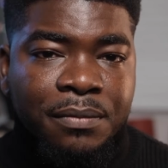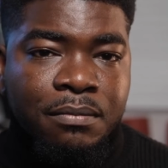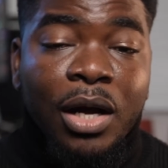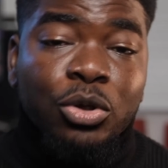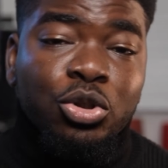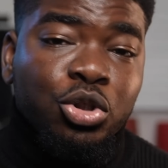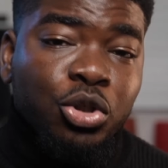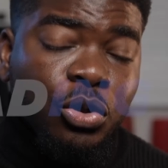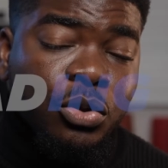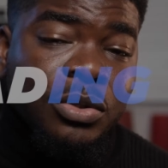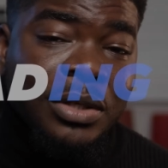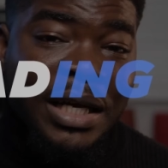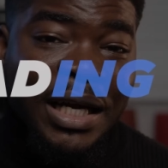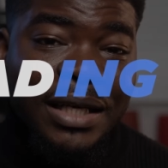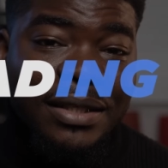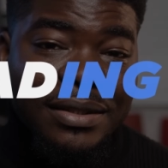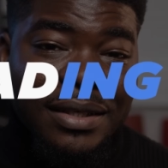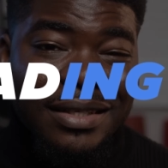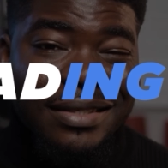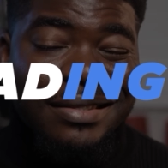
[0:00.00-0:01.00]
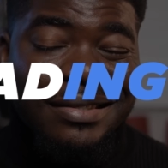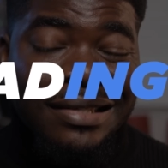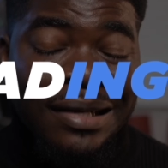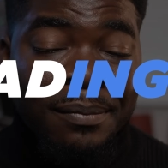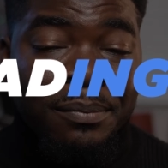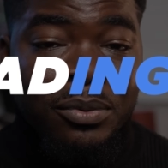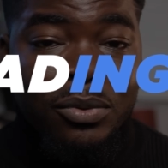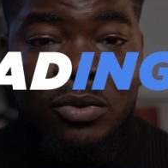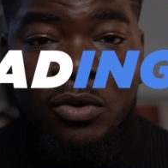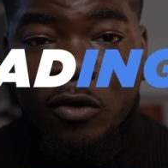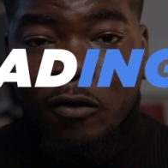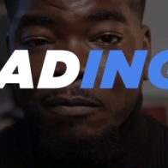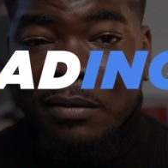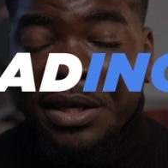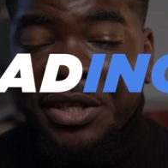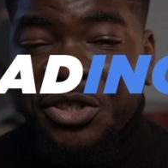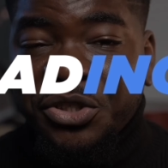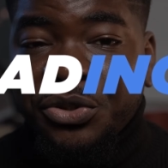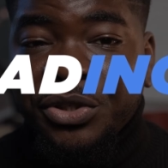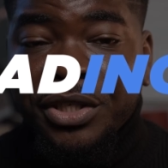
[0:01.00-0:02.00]
I'll show you guys a sample of my
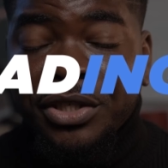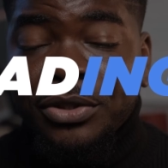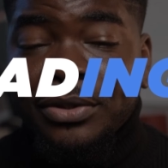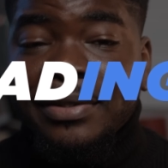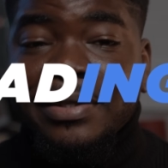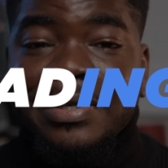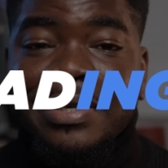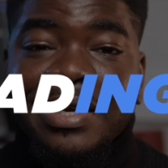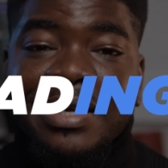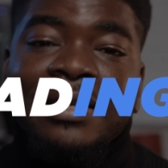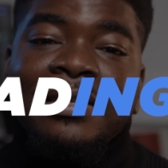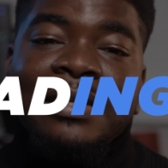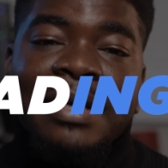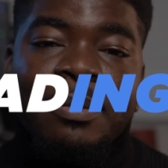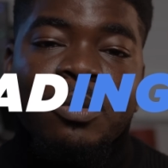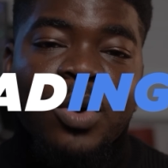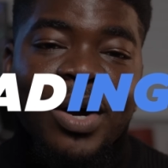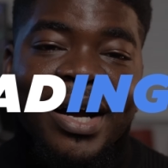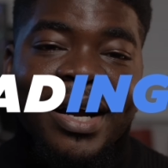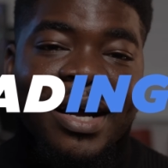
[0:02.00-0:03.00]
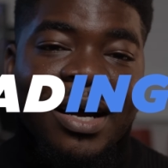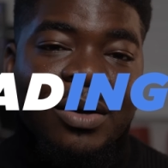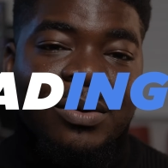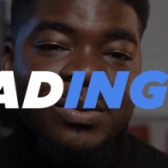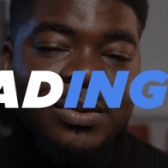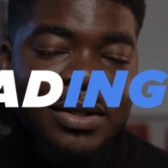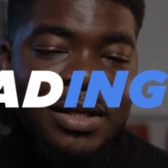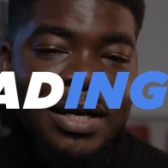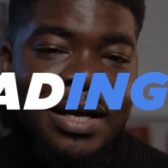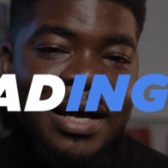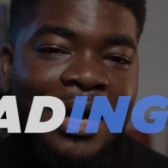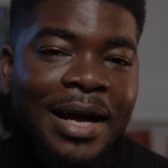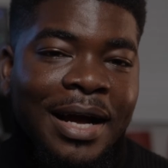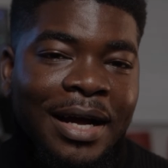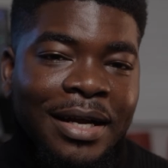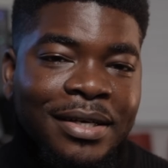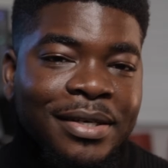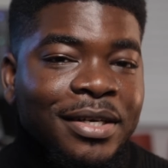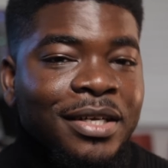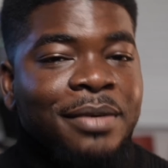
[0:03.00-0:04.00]
trade using a demo account
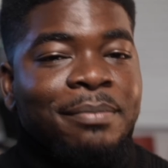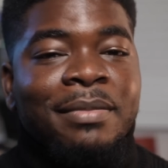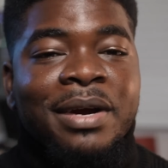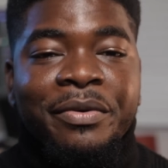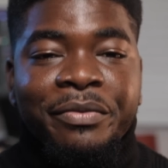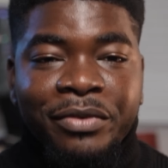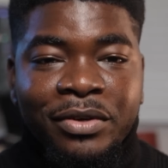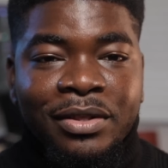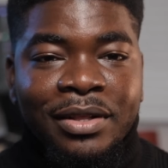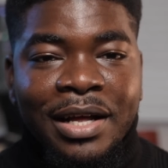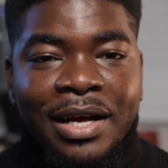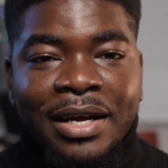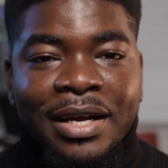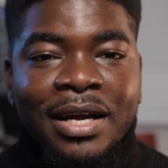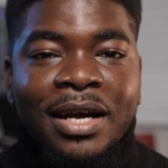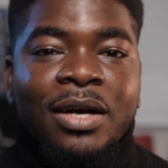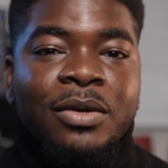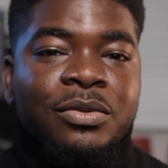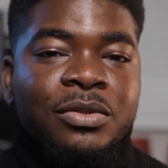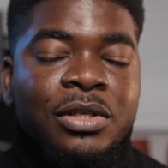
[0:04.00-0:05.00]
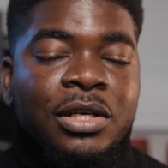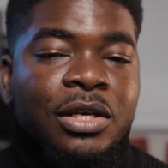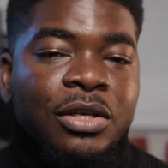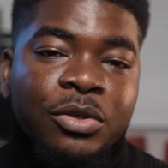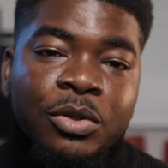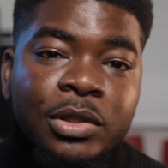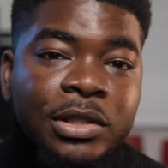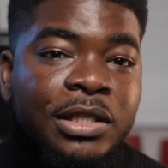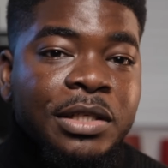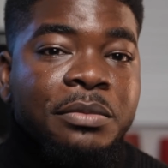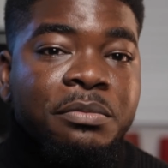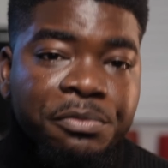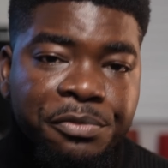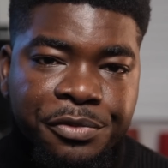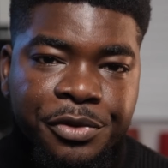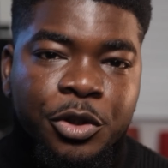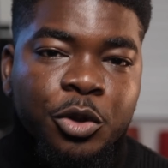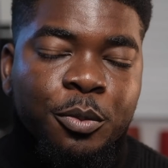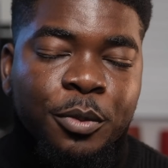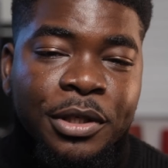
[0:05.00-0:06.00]
and my real account using
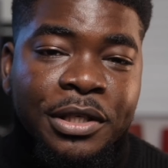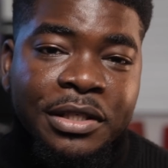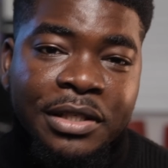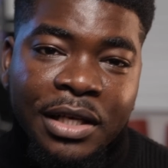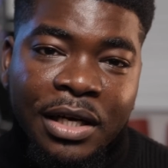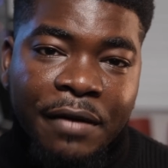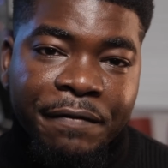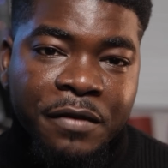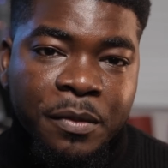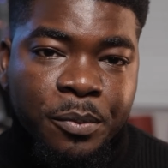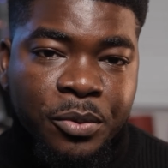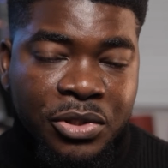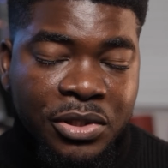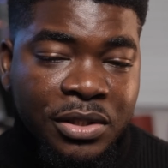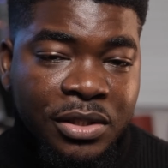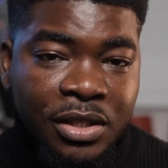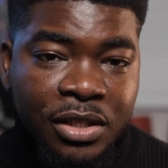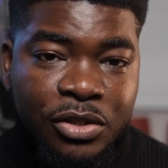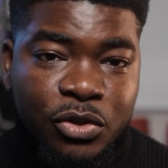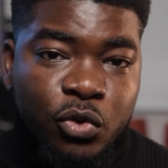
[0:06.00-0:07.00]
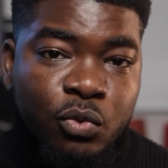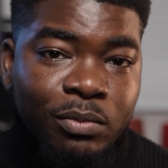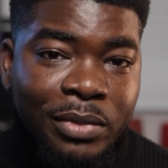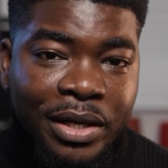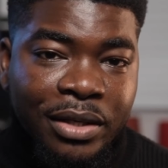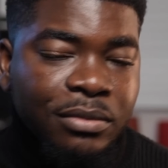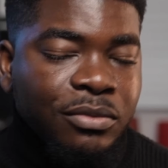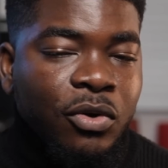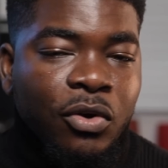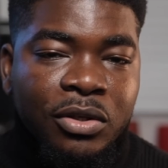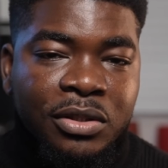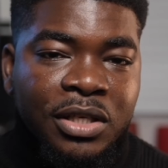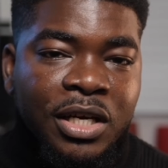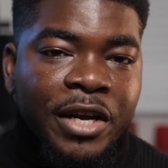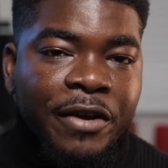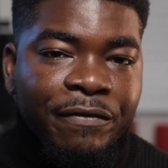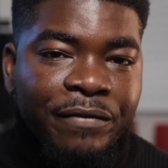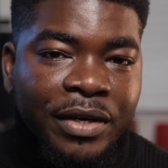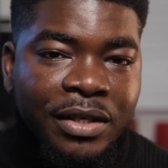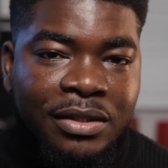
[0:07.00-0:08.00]
real money that I've deposited into my
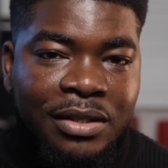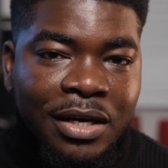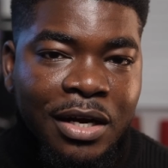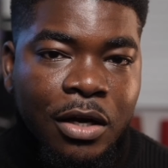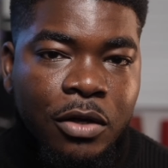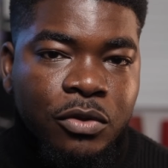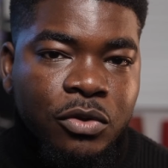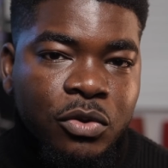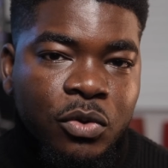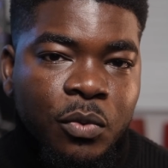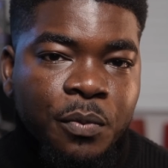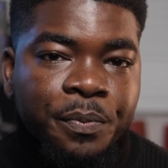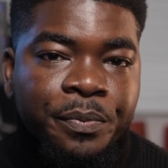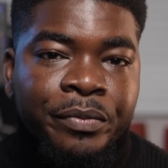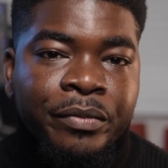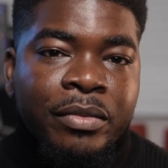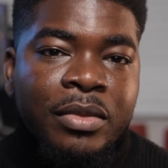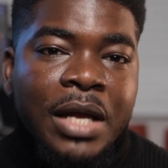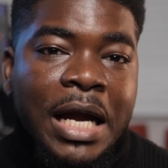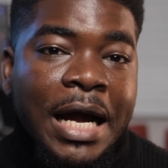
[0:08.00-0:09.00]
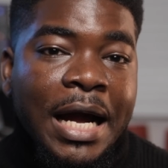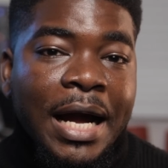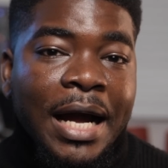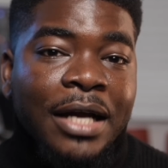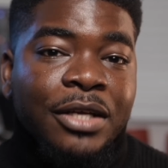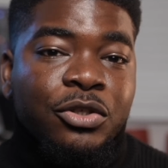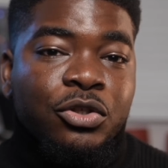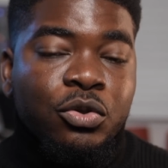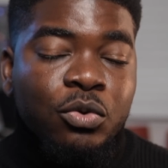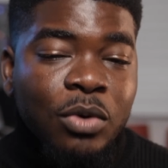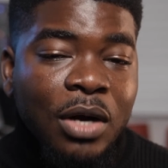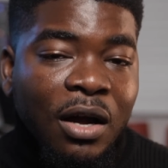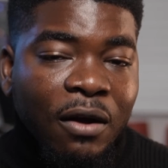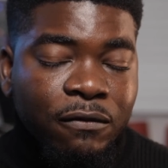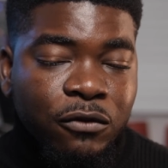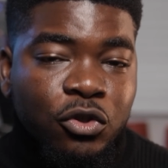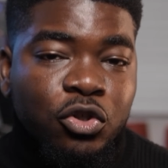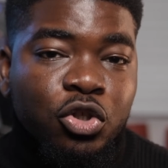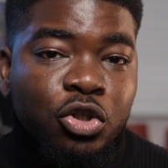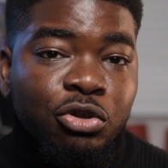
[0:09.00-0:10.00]
OctaFX account. So I do have
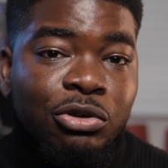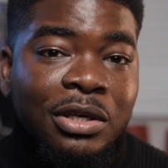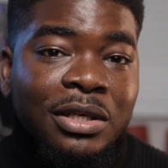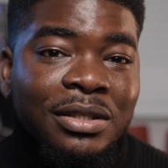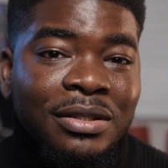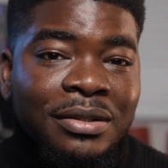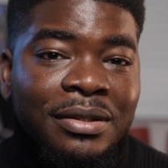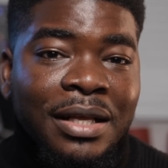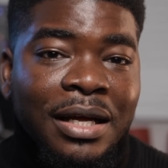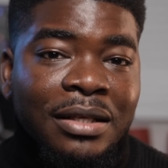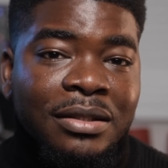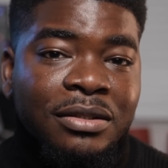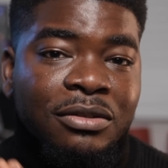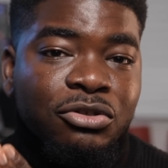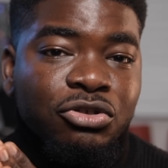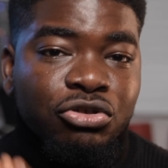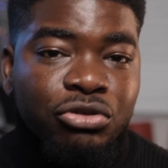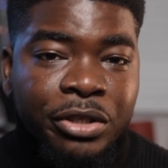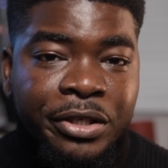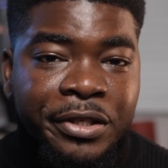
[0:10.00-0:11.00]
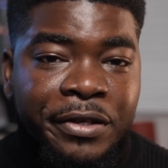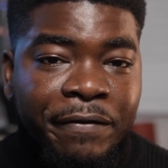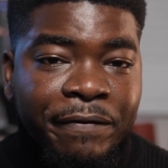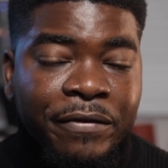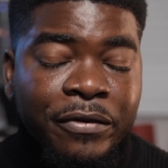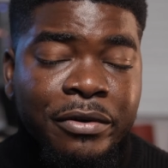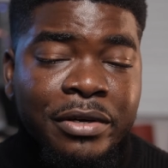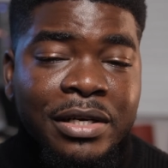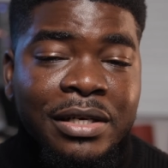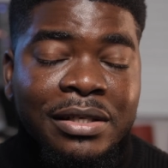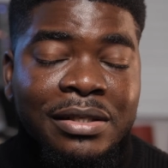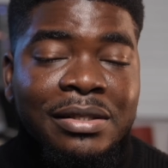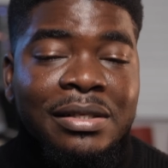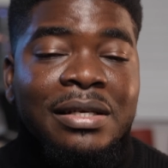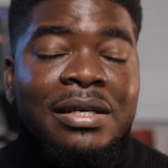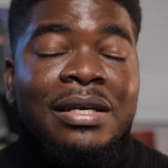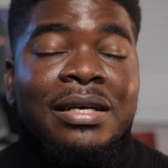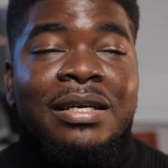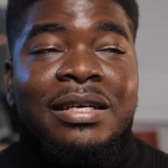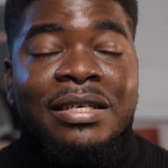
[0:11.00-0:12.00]
to stress that trading Forex
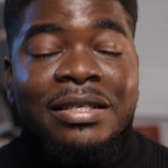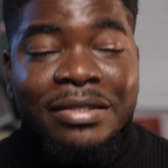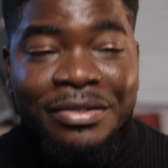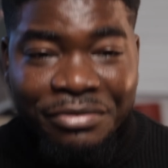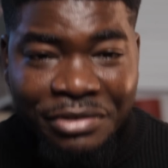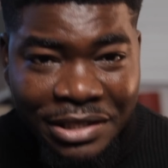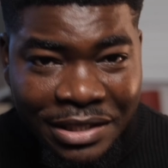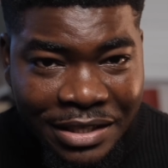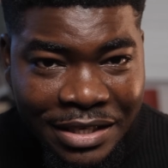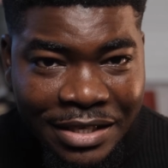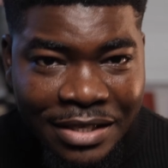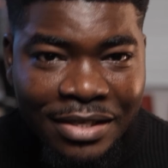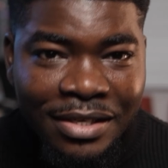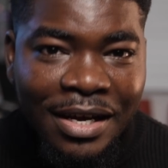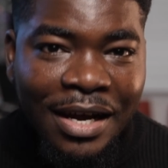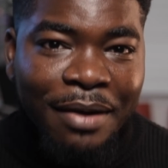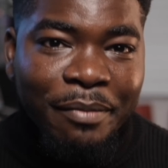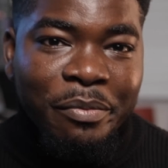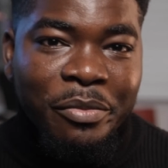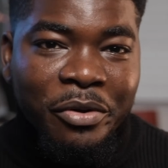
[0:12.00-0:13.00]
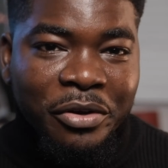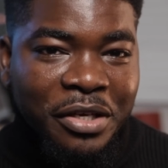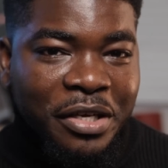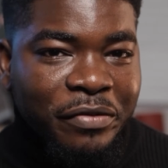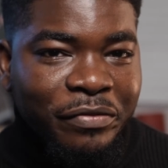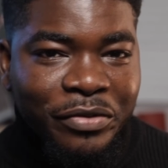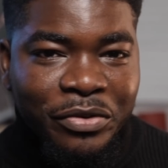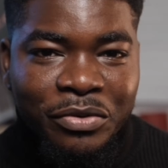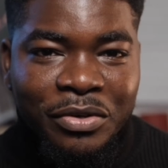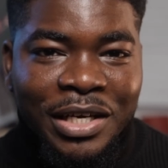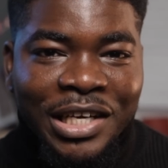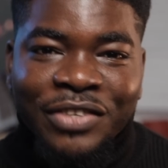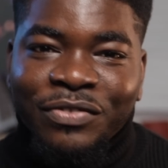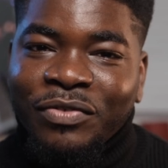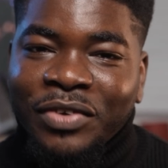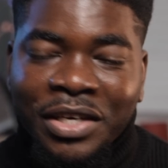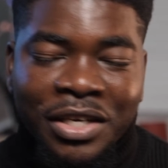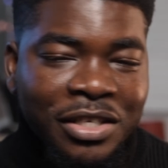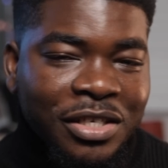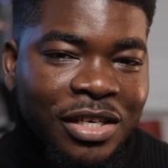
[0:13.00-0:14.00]
is risky. I'm not giving you guys
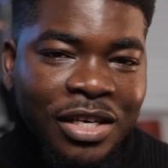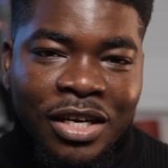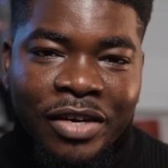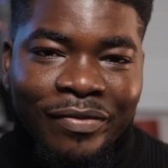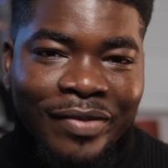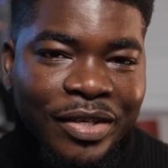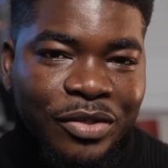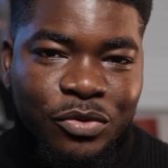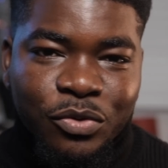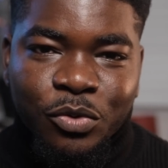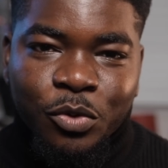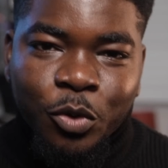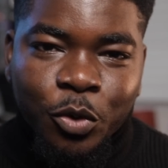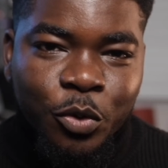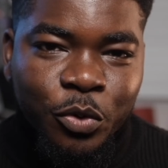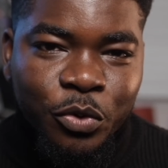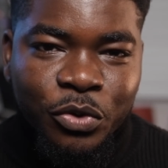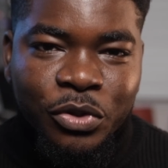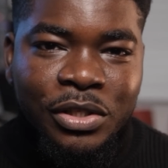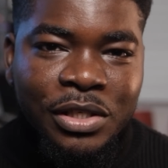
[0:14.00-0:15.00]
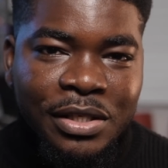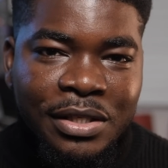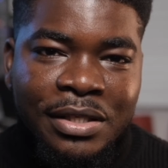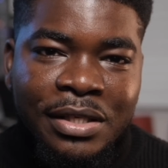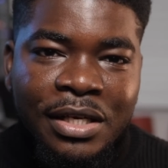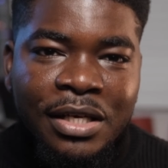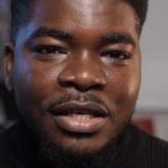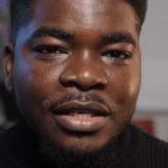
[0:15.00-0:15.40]
financial advice to go do this.